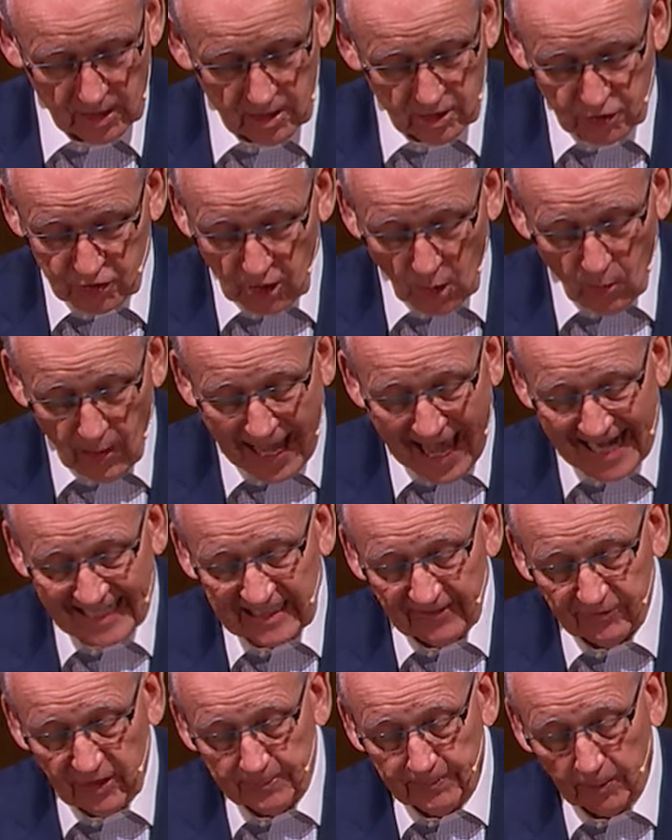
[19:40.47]
So
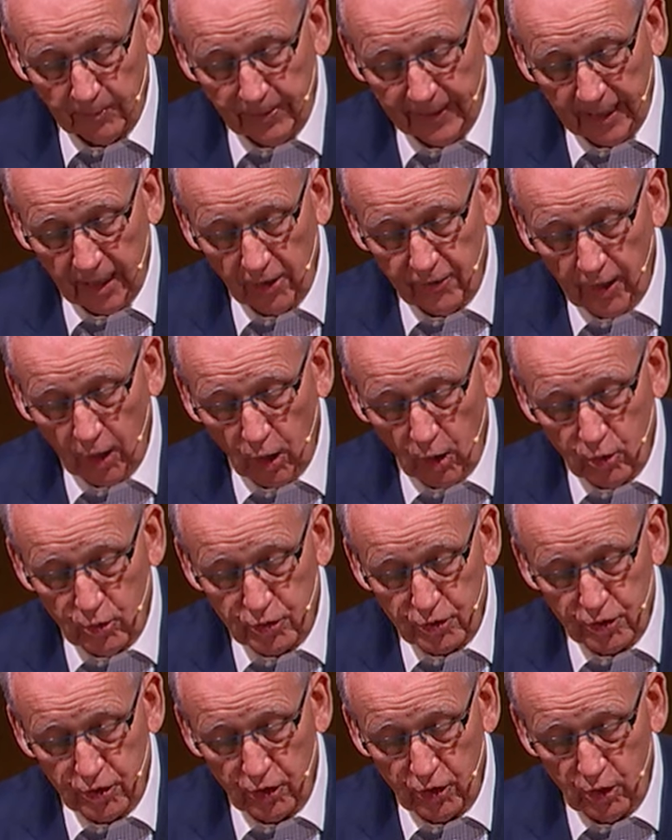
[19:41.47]
actively prepare
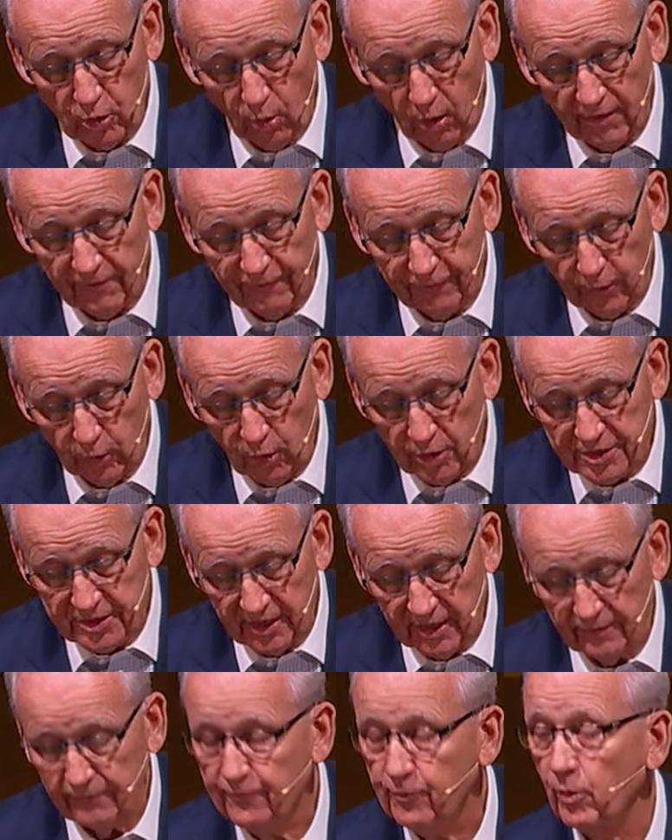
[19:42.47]
those you are
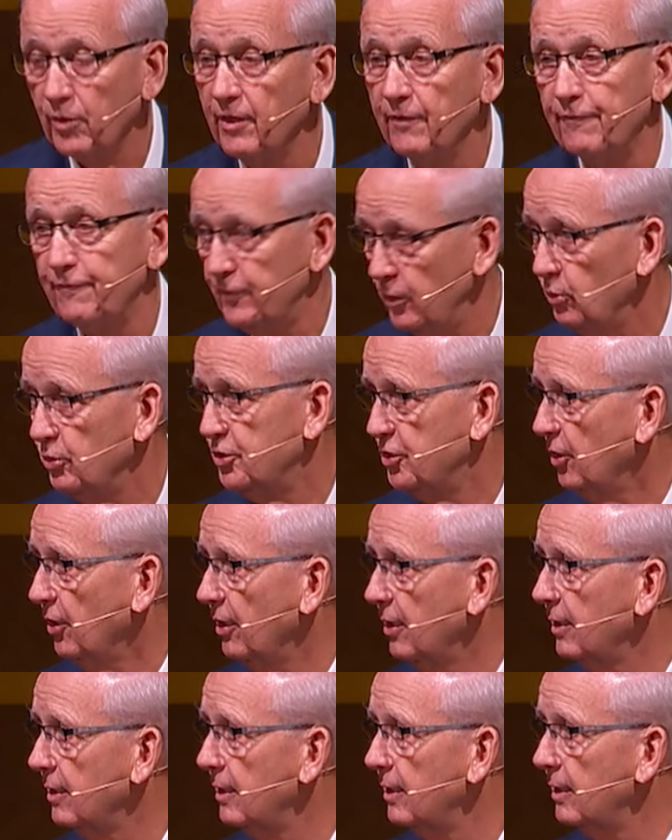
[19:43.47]
influencing for the future.
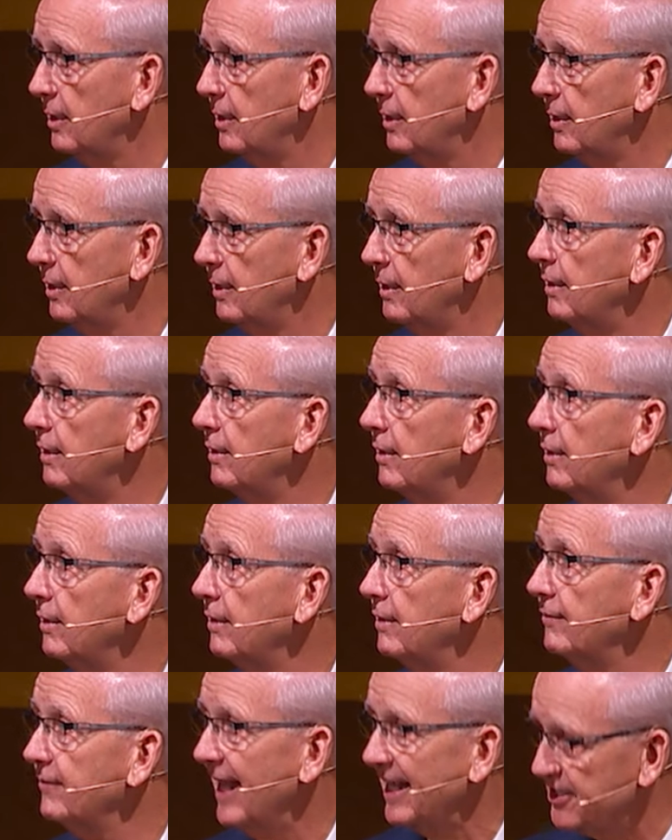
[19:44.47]

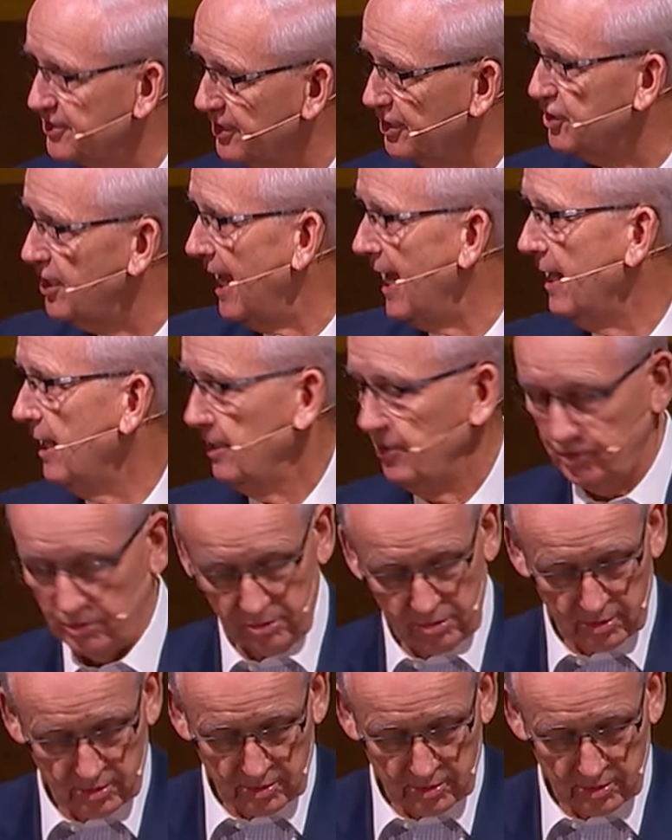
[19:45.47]
That's the challenge.